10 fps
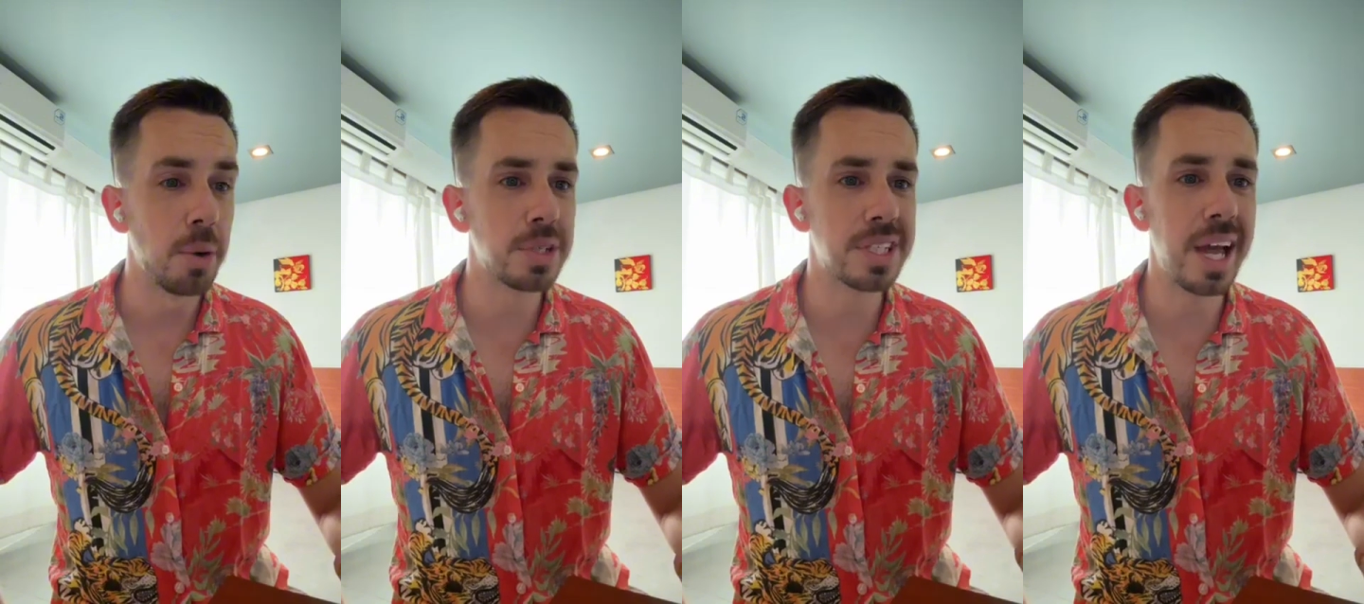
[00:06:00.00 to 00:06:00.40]

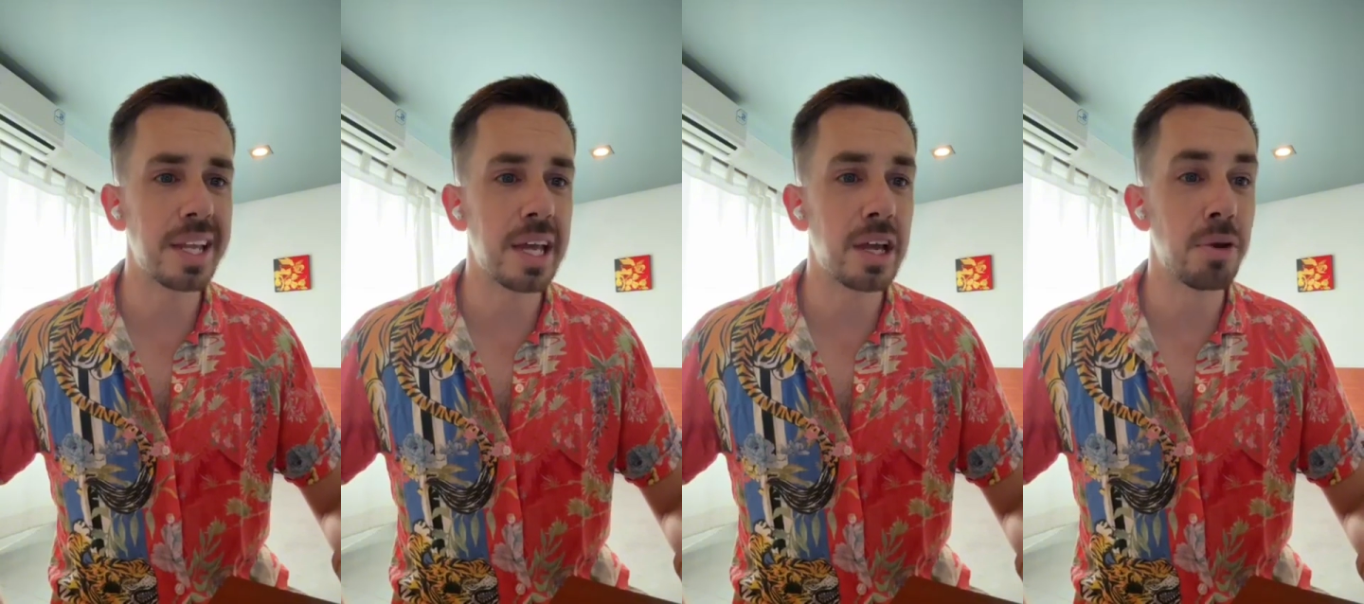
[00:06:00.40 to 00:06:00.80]
I was
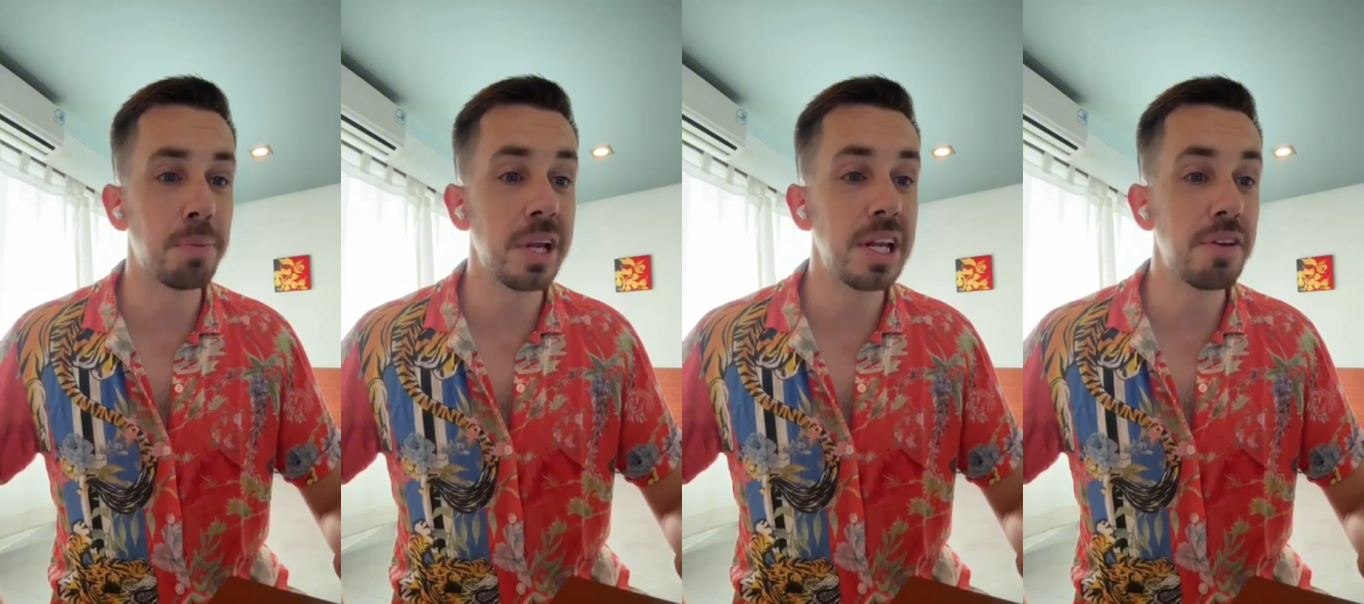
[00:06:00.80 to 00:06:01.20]
sat there
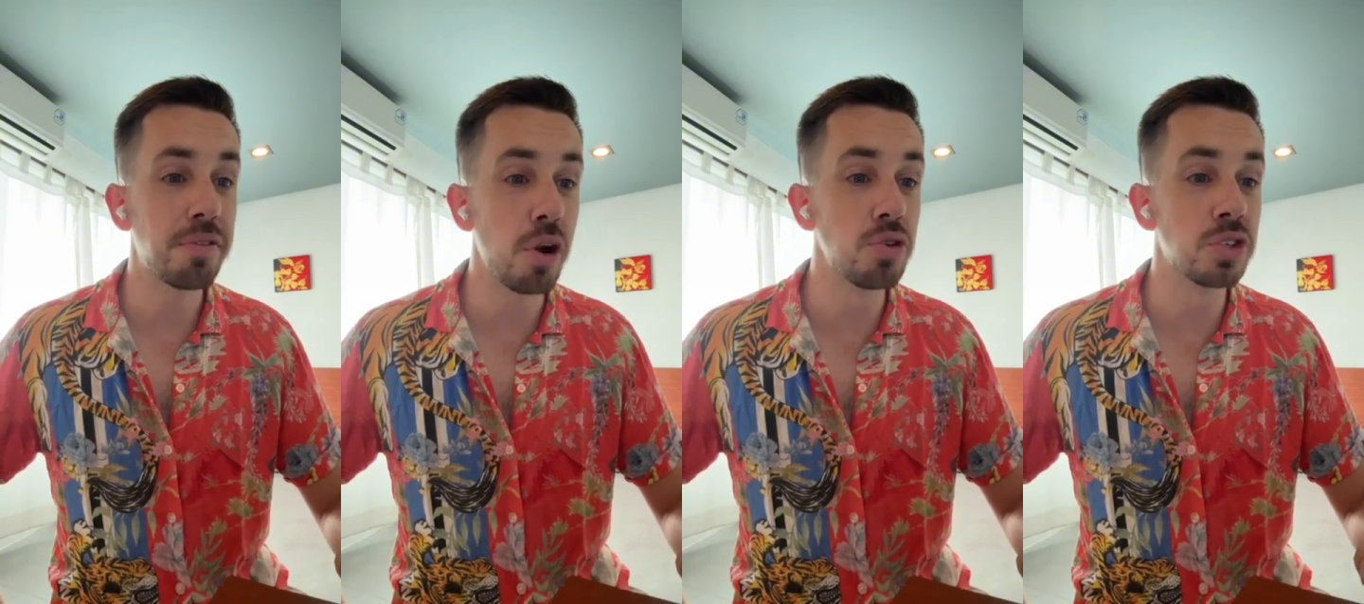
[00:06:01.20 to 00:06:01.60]
completely
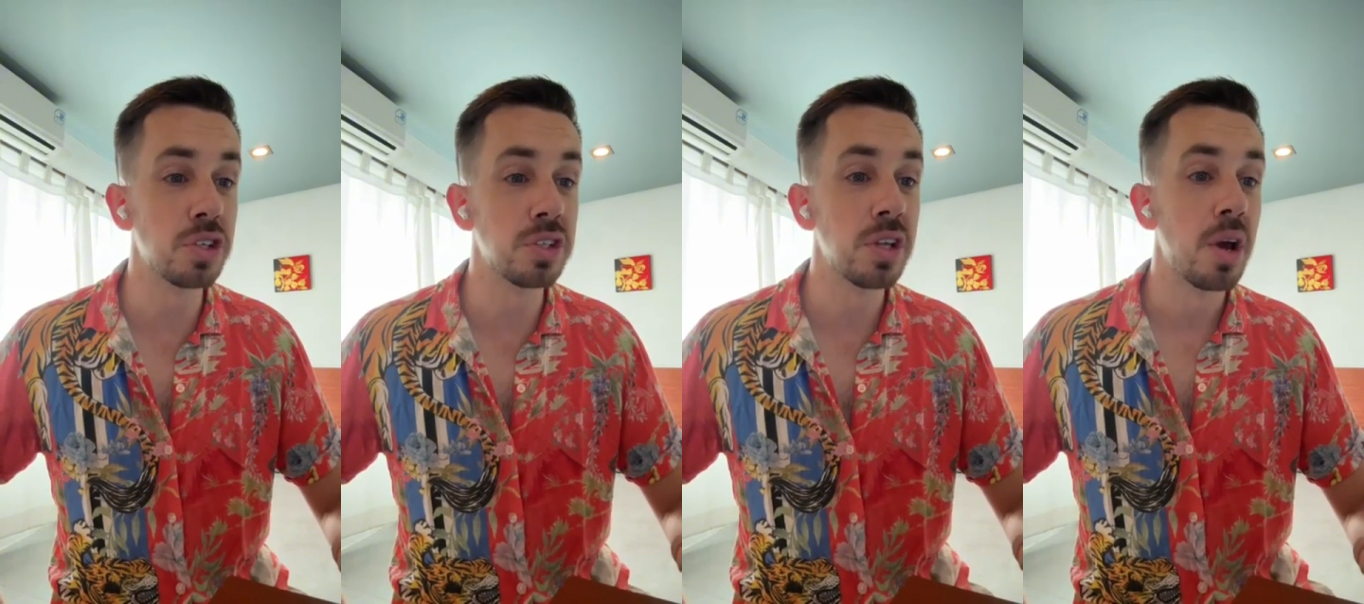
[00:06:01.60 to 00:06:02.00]

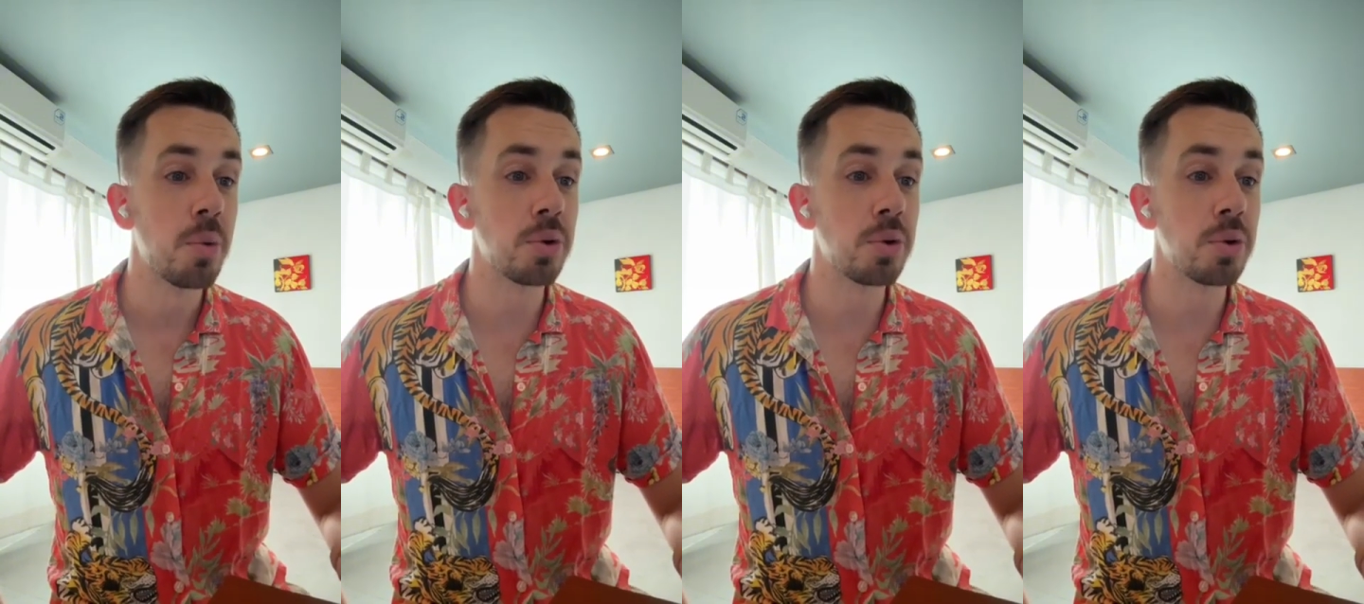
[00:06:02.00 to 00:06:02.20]
frozen